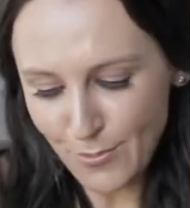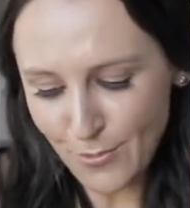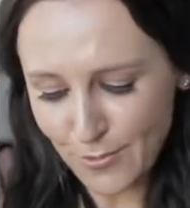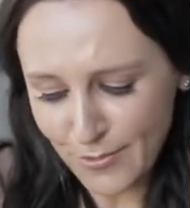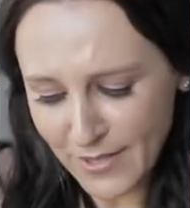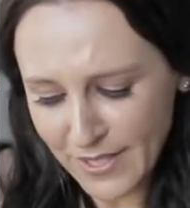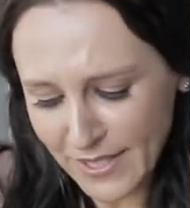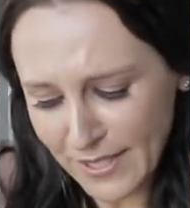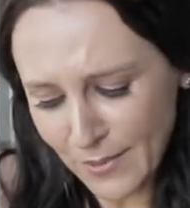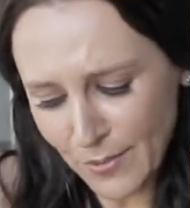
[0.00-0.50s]

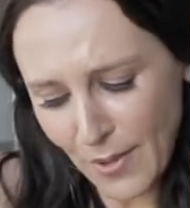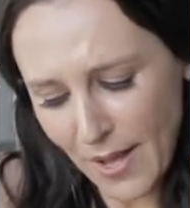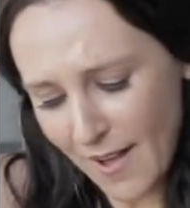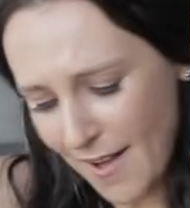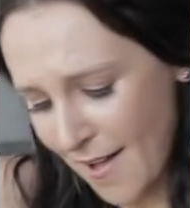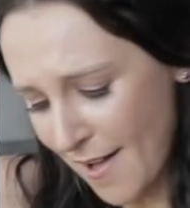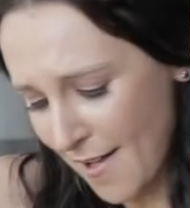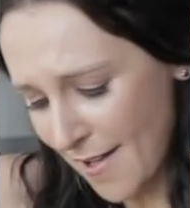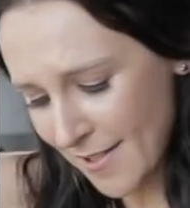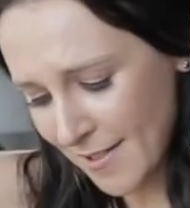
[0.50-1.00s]
really
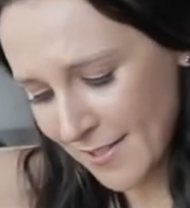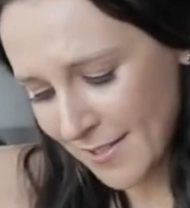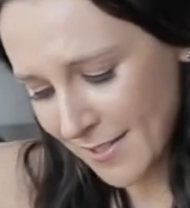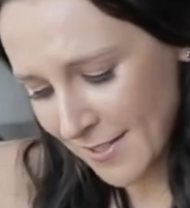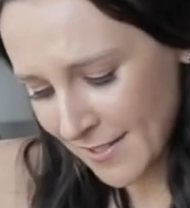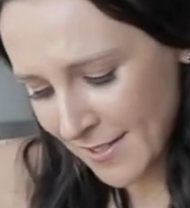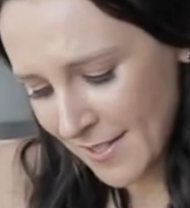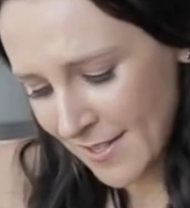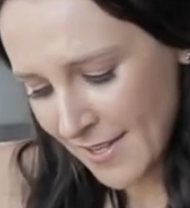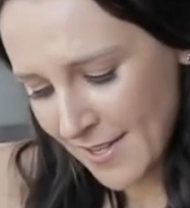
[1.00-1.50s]
well,
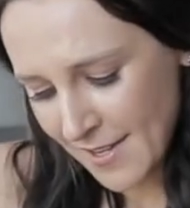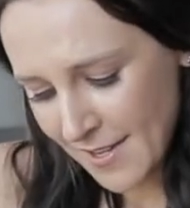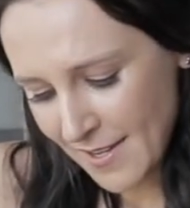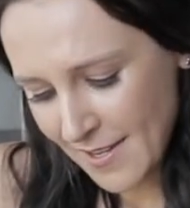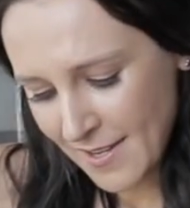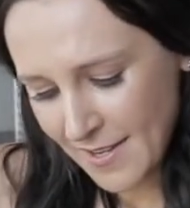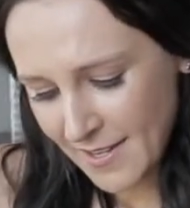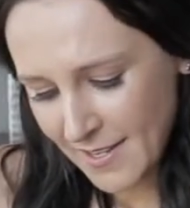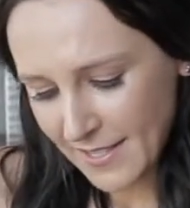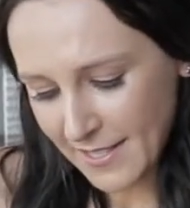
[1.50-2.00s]

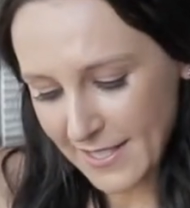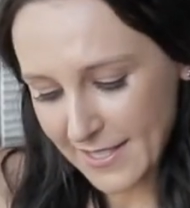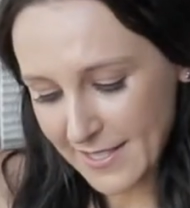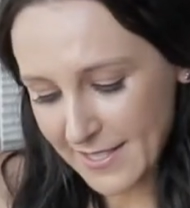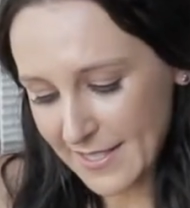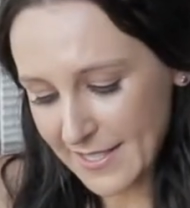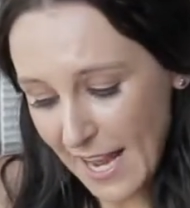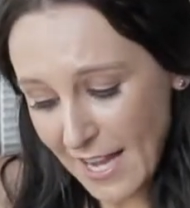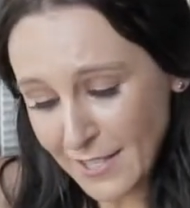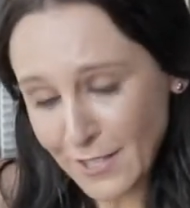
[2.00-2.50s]
because
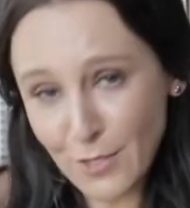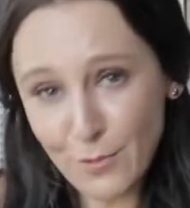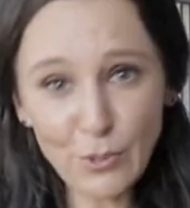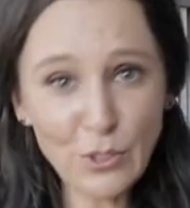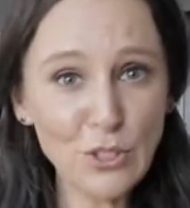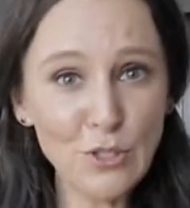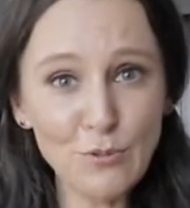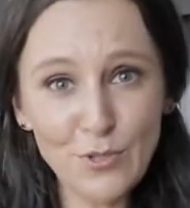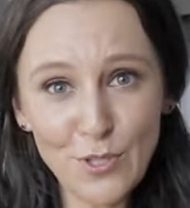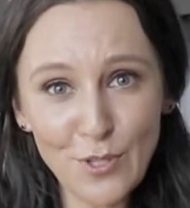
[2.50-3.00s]
that's
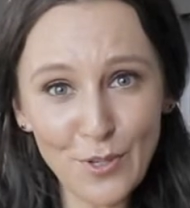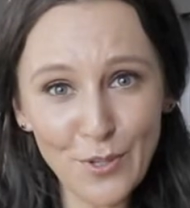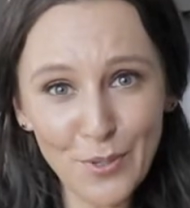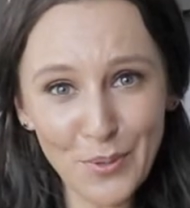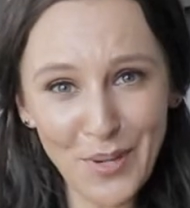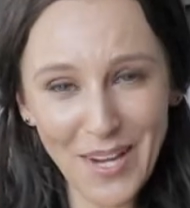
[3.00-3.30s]
what you do.